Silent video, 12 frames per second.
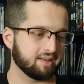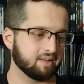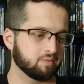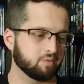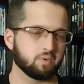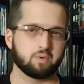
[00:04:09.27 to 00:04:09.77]

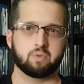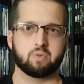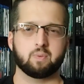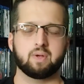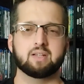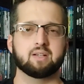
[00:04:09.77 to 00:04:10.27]
And for
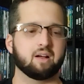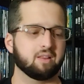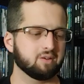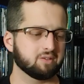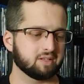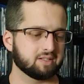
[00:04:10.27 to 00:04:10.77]

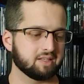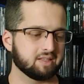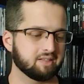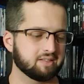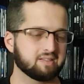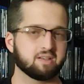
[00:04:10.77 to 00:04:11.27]
$3, I said,
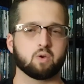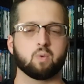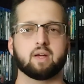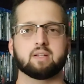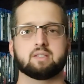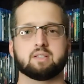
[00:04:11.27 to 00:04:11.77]
this is a
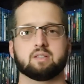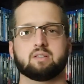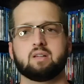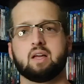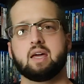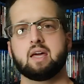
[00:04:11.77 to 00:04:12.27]
great
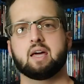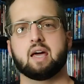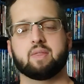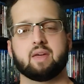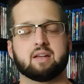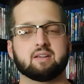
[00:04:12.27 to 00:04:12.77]
deal,
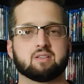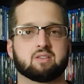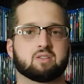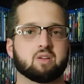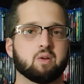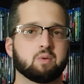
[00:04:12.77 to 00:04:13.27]
and that is
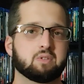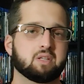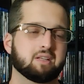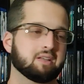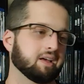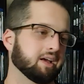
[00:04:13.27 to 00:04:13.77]
Salt.